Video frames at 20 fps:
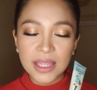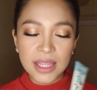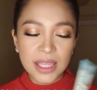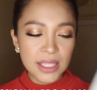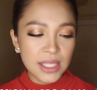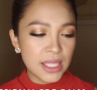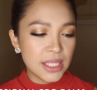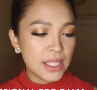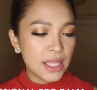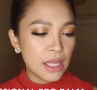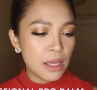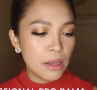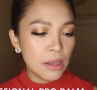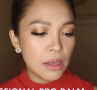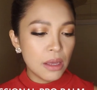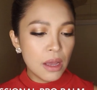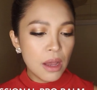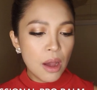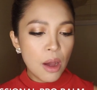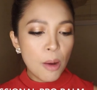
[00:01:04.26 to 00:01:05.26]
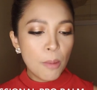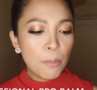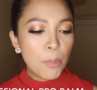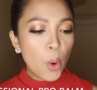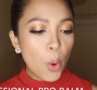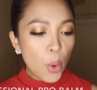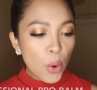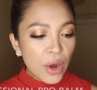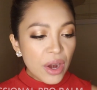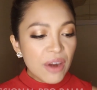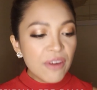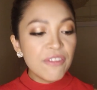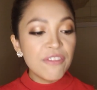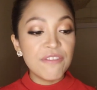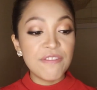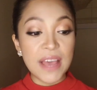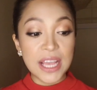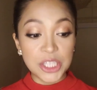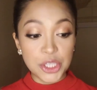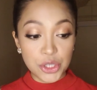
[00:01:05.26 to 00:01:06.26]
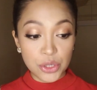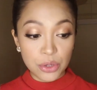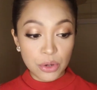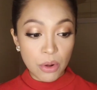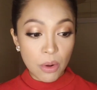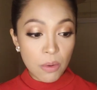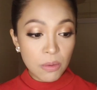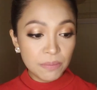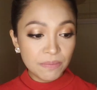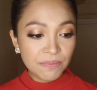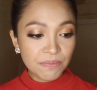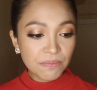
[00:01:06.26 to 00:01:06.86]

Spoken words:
this is the POREFESSIONAL